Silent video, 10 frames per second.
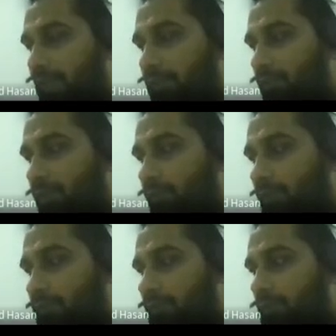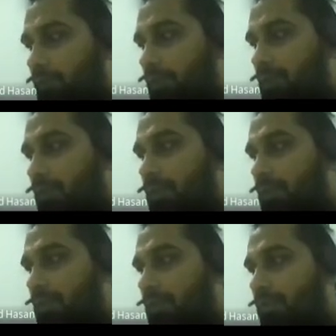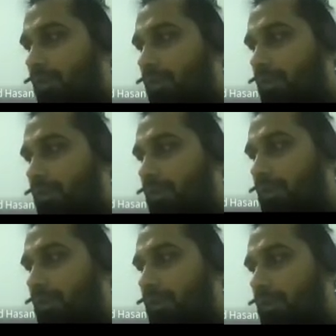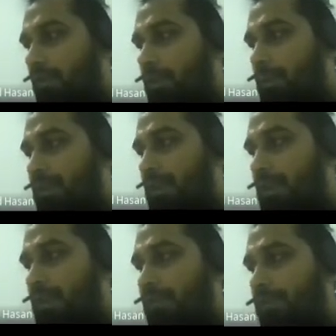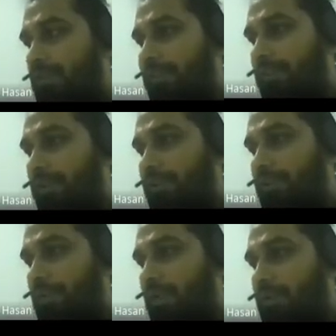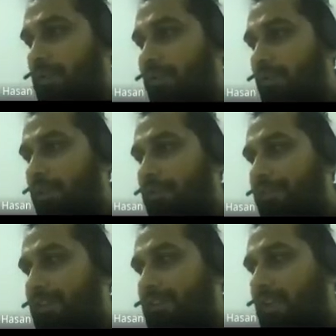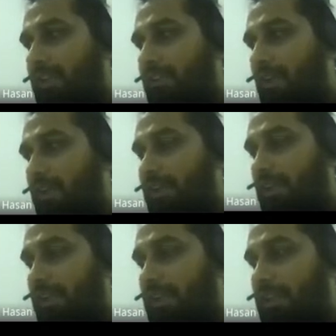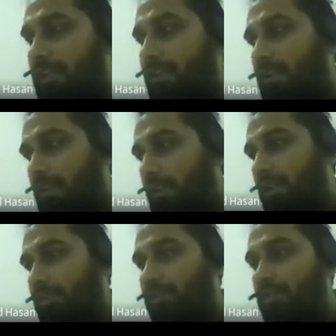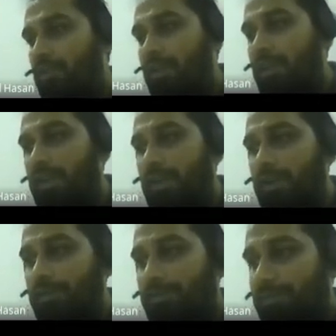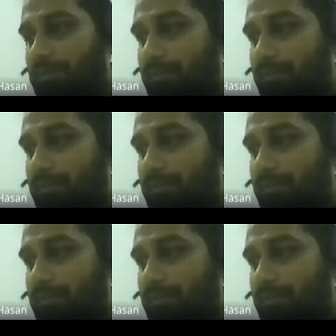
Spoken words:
actually is also not going to be there for the 7 iteration because you have already fetched that, started that here. So